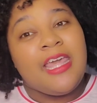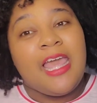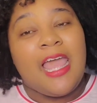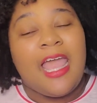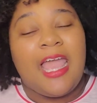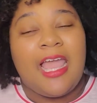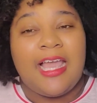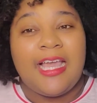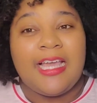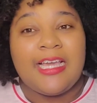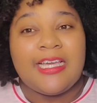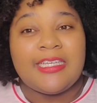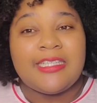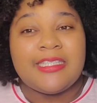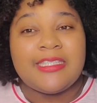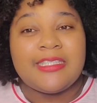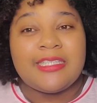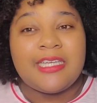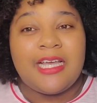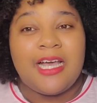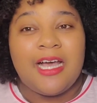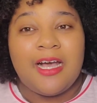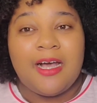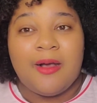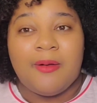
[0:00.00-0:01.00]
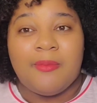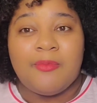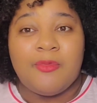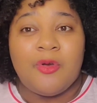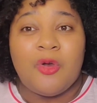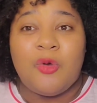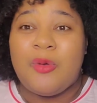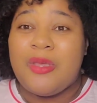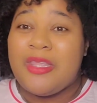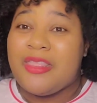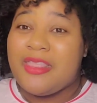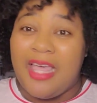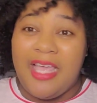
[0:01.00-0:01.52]
And
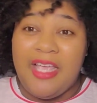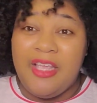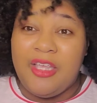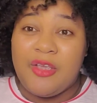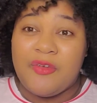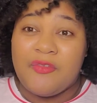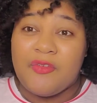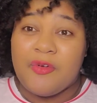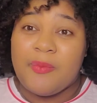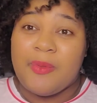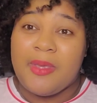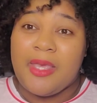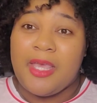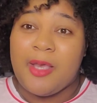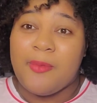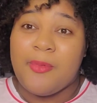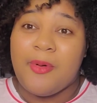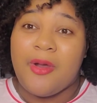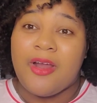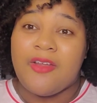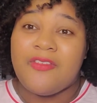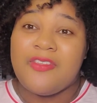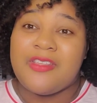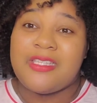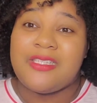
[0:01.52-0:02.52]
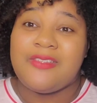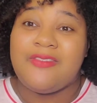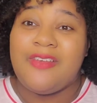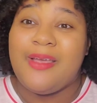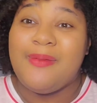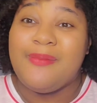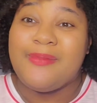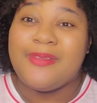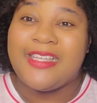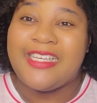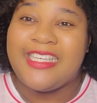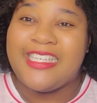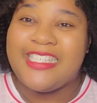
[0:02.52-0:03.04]
we thank you for being a part of this
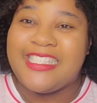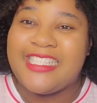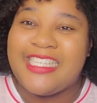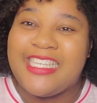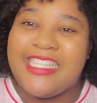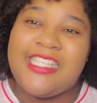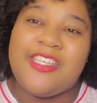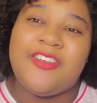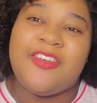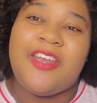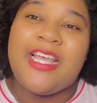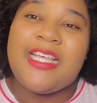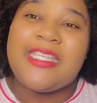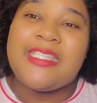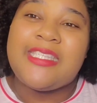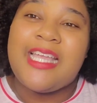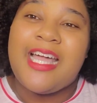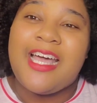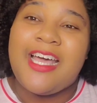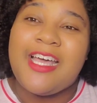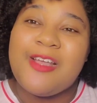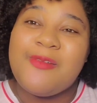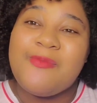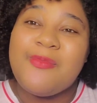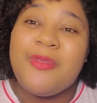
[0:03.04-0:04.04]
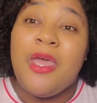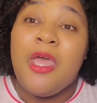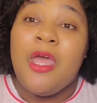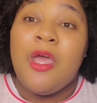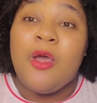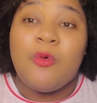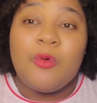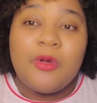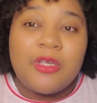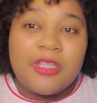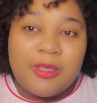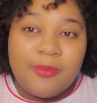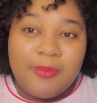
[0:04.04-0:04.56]
family. Until next time,
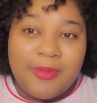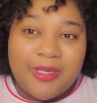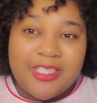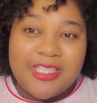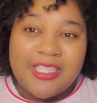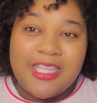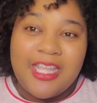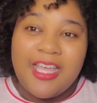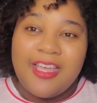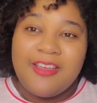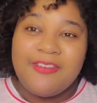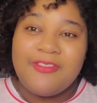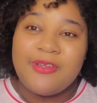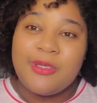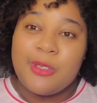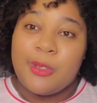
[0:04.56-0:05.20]
with much love,